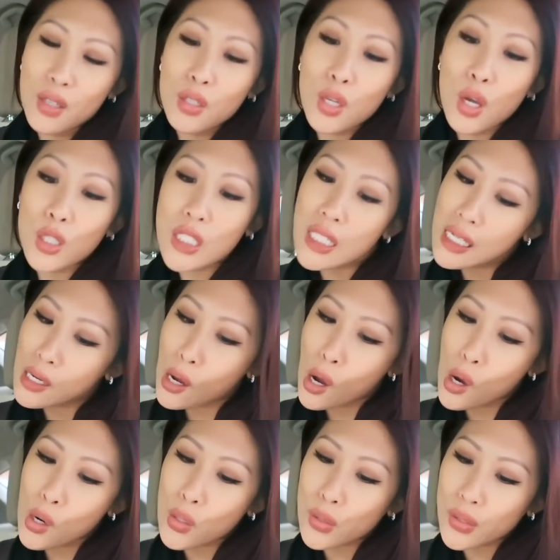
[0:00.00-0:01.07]

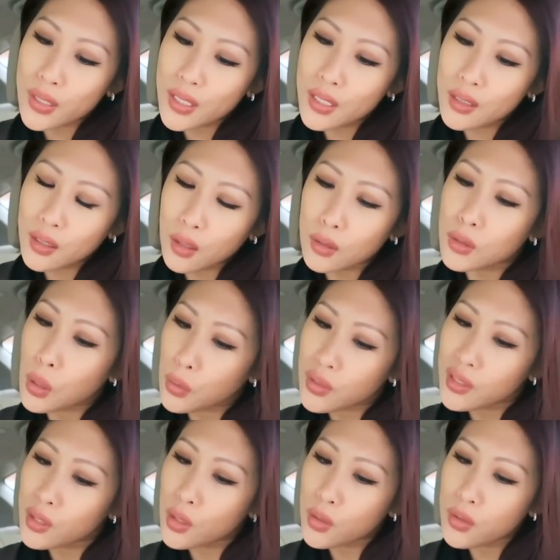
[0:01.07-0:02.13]
Totino's or
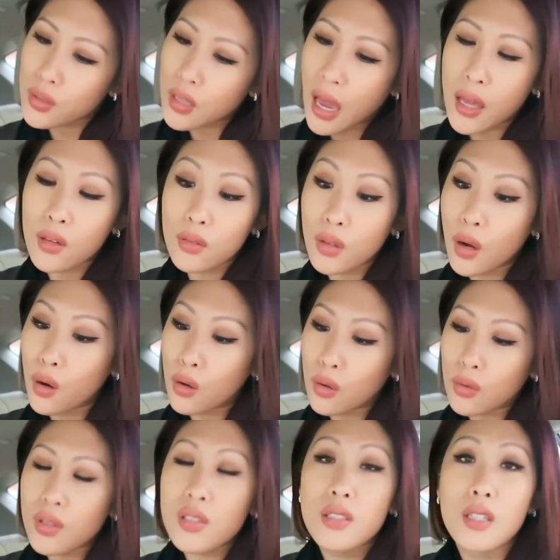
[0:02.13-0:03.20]
Totino's? I don't
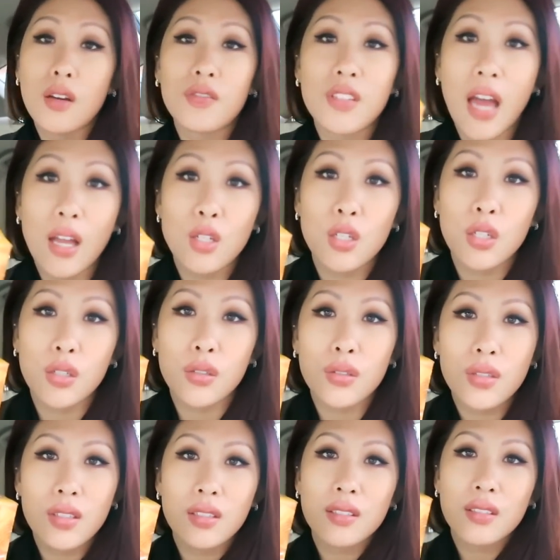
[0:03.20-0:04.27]
know. Stuffed
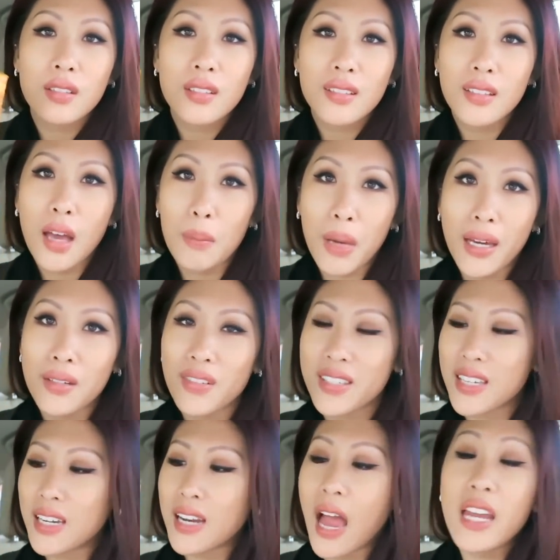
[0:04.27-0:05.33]
nachos. I'm kind of
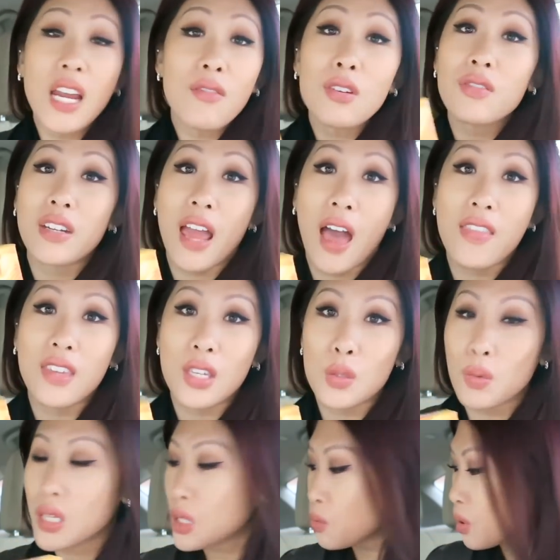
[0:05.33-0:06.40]
excited. I never even had these when these